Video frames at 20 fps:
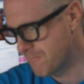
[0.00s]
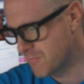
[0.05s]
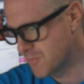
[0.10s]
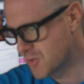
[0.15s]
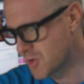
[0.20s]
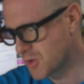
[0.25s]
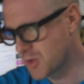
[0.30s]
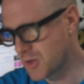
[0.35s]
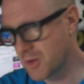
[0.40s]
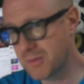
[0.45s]

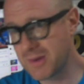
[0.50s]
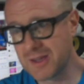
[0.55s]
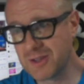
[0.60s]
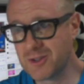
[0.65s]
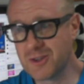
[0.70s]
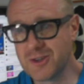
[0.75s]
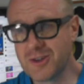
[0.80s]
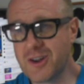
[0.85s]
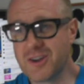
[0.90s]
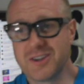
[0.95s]
Tokyo Bay, you
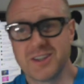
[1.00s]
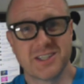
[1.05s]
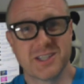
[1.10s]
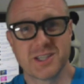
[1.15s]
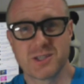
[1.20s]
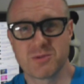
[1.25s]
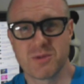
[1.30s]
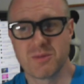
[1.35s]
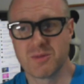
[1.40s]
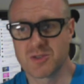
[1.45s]
do not need to
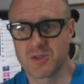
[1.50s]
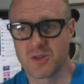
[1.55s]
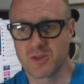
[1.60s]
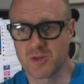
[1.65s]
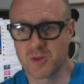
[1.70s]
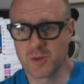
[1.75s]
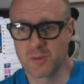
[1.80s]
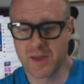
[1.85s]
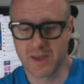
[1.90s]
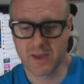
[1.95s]
swim in
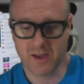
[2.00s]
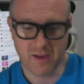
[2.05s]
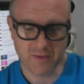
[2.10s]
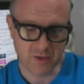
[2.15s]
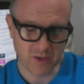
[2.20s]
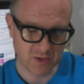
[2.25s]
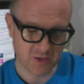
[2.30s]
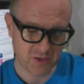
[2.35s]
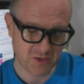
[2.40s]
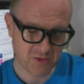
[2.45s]
Tokyo Bay. I've
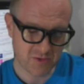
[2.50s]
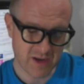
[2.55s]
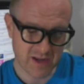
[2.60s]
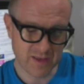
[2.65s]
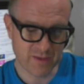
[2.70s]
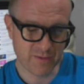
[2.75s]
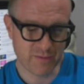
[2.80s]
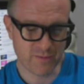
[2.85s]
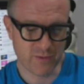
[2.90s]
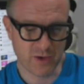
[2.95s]
got an
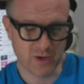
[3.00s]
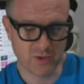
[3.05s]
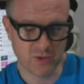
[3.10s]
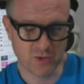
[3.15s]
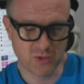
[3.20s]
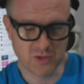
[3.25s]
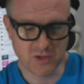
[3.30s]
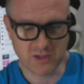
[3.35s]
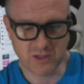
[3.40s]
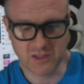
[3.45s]
Australian friend who
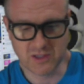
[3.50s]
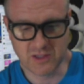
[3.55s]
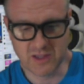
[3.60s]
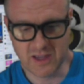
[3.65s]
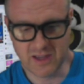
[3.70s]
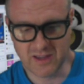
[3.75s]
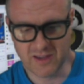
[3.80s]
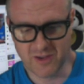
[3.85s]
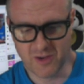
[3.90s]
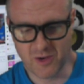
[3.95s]
took
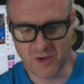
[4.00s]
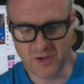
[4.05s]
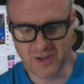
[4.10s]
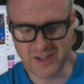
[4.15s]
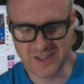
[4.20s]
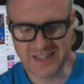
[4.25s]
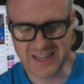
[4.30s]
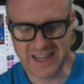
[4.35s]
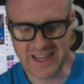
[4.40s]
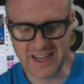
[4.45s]
on a
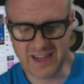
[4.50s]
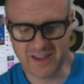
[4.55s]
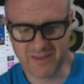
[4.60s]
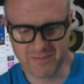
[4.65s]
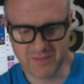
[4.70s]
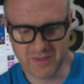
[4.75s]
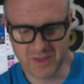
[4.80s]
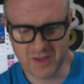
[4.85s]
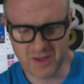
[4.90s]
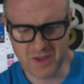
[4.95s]
dare,
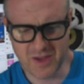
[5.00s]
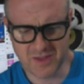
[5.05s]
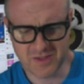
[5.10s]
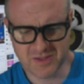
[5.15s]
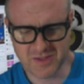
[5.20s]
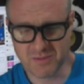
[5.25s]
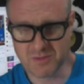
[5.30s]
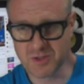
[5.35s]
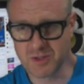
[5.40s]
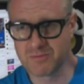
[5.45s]

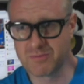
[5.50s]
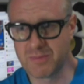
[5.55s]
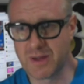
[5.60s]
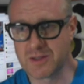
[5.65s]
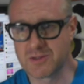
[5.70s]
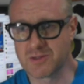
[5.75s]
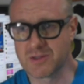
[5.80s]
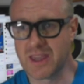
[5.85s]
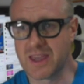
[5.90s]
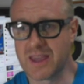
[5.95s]
some sort of
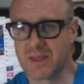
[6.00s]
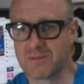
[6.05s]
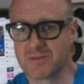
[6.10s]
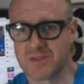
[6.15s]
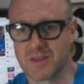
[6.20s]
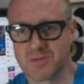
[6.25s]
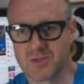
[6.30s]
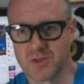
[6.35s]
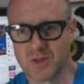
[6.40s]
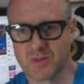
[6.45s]
batsu game,
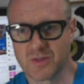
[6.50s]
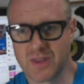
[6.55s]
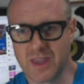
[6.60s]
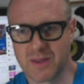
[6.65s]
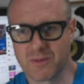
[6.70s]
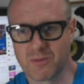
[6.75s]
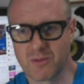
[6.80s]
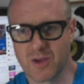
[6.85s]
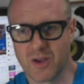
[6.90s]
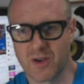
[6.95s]
some sort of
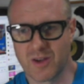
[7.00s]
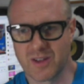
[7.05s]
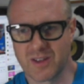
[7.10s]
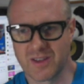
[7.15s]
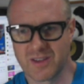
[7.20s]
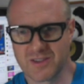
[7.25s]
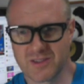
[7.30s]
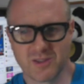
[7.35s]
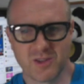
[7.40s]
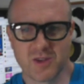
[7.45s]
game where
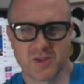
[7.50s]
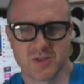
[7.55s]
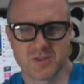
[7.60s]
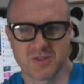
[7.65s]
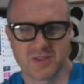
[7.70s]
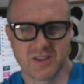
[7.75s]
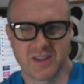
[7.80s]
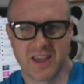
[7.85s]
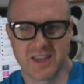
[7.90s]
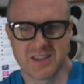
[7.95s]
lost,
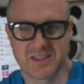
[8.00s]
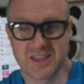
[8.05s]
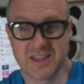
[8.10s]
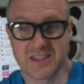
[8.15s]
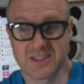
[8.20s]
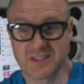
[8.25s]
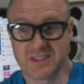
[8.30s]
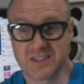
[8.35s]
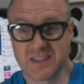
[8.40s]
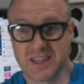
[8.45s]
and as
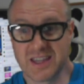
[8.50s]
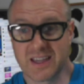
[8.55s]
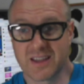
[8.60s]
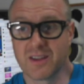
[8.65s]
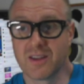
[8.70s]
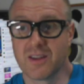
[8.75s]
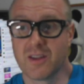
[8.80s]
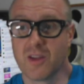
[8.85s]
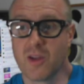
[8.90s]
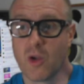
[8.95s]
a dare,
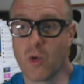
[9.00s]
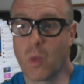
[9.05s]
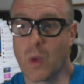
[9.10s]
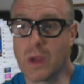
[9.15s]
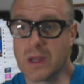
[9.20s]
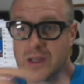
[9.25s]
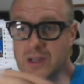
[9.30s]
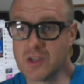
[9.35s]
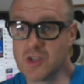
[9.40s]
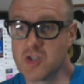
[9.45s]

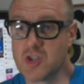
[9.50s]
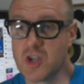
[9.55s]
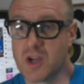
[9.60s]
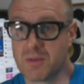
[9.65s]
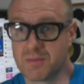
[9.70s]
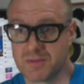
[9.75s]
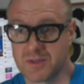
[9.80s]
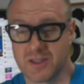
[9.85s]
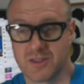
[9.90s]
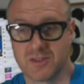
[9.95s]
went and
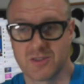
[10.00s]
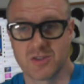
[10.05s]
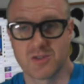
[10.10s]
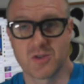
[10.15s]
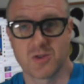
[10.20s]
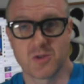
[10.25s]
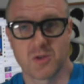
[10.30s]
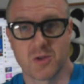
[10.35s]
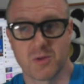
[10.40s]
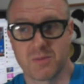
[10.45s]
jumped into
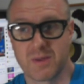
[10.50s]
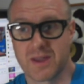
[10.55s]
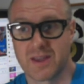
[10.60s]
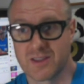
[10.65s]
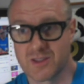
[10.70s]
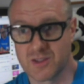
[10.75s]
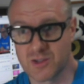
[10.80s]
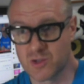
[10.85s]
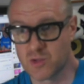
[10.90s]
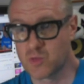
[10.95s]
Tokyo Bay
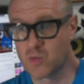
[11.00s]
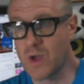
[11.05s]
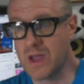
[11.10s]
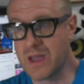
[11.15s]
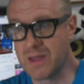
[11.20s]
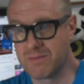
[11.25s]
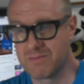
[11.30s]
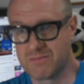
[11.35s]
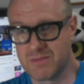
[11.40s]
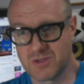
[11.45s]
and
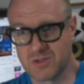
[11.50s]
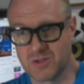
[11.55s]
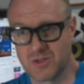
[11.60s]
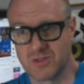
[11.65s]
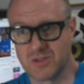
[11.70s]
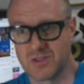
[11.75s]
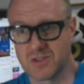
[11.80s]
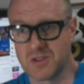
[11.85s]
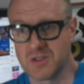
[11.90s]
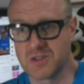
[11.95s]
swam a certain
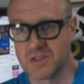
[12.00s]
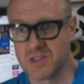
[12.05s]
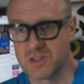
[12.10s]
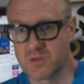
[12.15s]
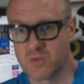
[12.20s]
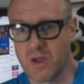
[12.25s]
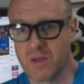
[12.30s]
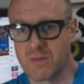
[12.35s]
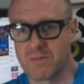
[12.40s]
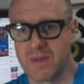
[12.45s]
distance and
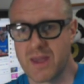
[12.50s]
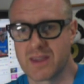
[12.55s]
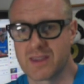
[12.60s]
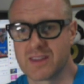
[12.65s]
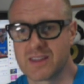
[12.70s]
swam back.